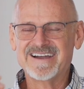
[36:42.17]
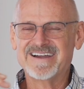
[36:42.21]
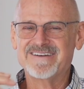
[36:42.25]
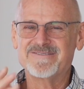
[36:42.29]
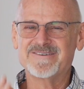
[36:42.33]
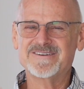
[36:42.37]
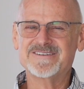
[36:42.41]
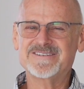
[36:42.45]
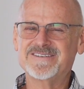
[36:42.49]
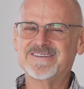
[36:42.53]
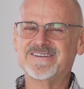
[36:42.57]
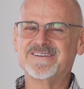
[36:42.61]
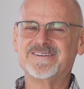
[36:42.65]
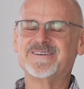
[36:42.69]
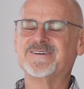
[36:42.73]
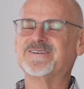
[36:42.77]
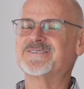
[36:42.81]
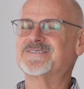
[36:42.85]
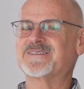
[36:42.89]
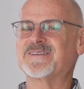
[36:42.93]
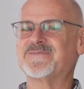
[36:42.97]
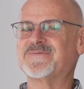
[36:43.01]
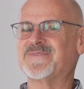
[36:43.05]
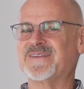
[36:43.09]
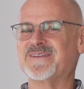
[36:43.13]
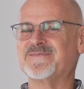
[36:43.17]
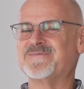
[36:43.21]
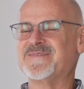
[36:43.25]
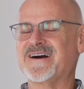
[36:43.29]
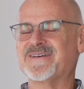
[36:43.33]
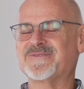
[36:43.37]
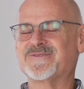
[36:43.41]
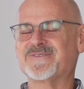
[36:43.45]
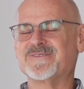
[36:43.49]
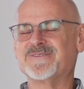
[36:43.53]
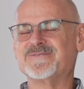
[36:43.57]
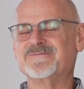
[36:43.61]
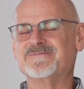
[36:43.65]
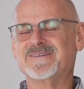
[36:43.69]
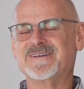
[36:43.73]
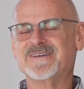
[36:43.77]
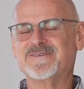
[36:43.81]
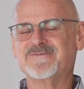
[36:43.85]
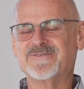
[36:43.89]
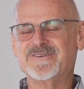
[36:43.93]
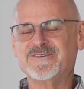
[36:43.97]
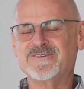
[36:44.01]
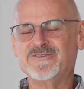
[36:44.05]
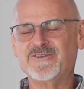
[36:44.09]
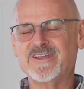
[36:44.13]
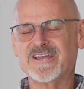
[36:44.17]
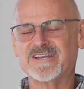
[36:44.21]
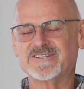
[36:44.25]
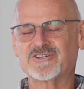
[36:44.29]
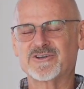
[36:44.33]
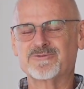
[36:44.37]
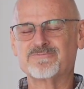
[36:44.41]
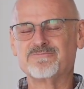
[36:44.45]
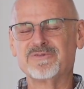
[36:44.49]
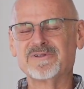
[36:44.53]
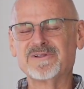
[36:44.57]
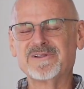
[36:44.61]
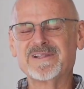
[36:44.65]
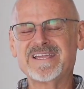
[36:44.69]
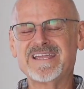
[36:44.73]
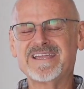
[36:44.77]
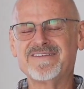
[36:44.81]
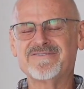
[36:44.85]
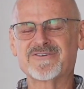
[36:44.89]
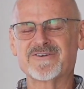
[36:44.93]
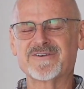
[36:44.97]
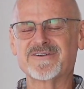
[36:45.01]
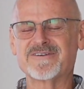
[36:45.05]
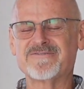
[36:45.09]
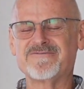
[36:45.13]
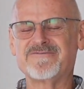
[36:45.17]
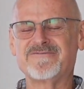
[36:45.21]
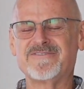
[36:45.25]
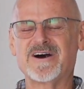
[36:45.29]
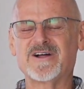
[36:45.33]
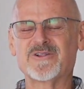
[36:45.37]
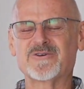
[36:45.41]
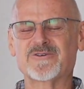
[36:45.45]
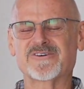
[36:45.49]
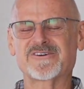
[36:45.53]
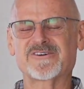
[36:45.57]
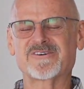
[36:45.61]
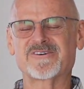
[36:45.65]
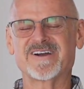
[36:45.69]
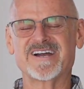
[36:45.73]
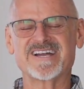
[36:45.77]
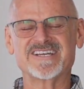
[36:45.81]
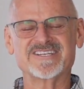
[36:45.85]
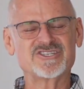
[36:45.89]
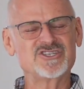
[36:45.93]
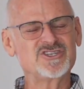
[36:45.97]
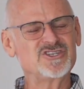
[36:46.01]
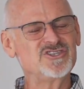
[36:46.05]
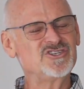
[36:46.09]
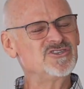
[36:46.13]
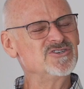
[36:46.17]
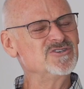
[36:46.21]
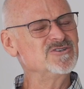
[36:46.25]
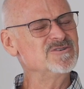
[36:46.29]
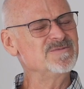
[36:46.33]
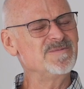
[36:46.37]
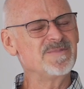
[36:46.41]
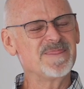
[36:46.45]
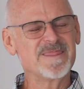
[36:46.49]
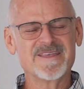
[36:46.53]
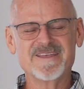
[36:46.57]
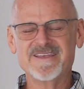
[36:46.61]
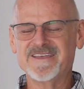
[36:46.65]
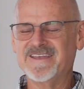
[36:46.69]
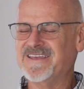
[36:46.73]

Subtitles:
I want you to know something about them. When, as a believer and a follower of Christ, you